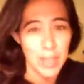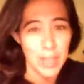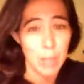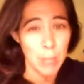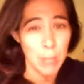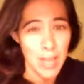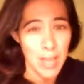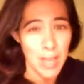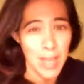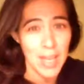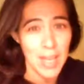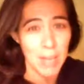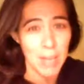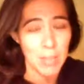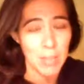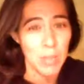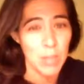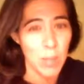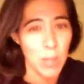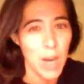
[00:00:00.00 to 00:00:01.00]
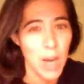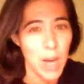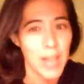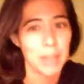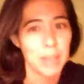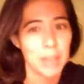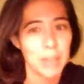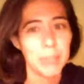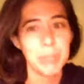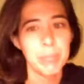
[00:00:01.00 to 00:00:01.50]
May, MEY.
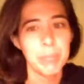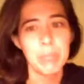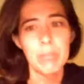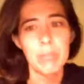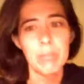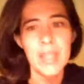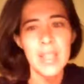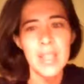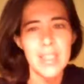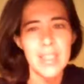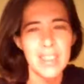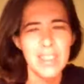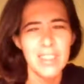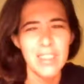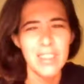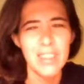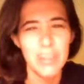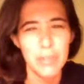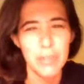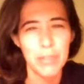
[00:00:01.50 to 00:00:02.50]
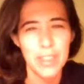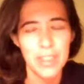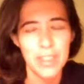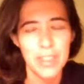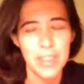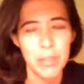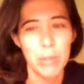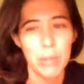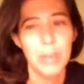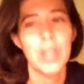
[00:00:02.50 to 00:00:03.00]
It's a little different than
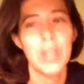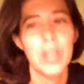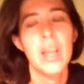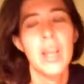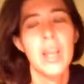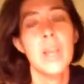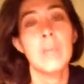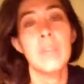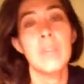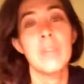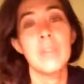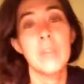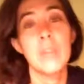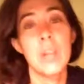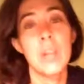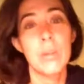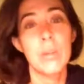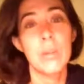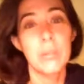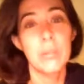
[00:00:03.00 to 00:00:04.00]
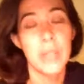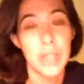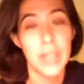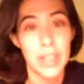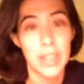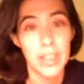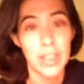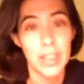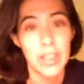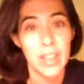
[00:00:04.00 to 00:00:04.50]
normal. But if you go there
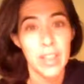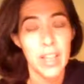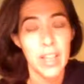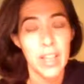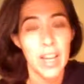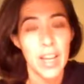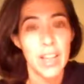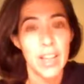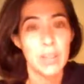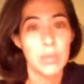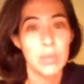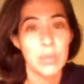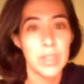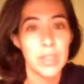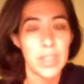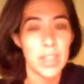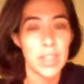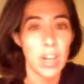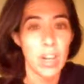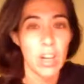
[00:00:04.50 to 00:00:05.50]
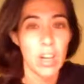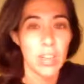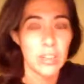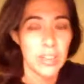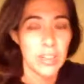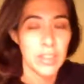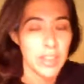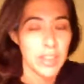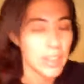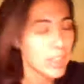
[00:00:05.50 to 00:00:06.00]
and you click on the link,
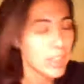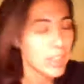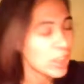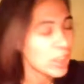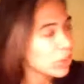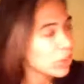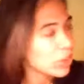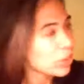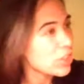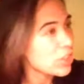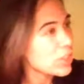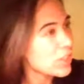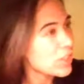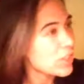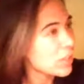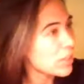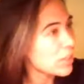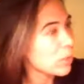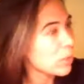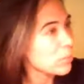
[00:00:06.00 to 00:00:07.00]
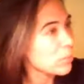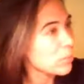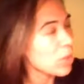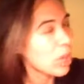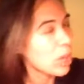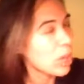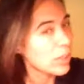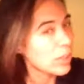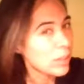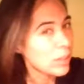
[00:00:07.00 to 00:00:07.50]
you'll see what I'm talking
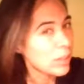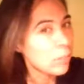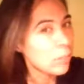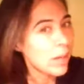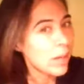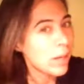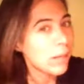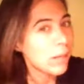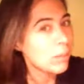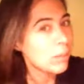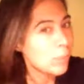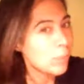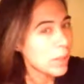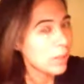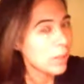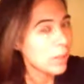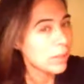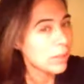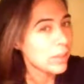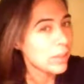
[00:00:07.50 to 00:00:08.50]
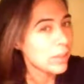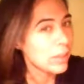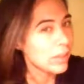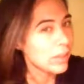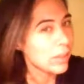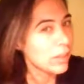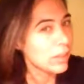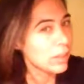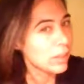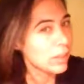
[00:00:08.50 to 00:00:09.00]
about
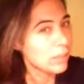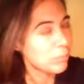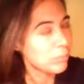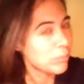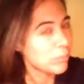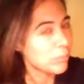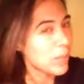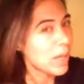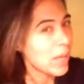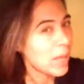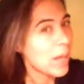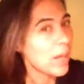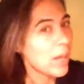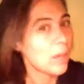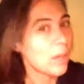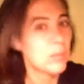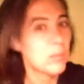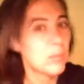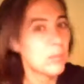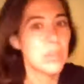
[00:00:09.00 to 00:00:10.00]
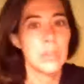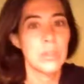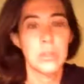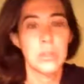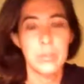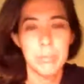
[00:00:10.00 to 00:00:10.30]
how to,